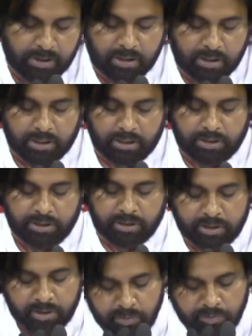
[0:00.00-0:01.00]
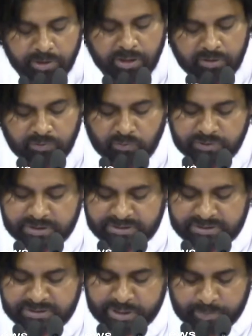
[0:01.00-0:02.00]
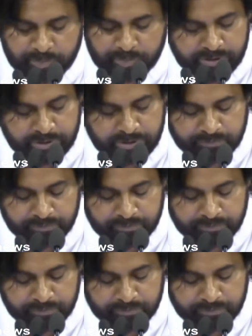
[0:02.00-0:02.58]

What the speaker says: On behalf of Janasena Party,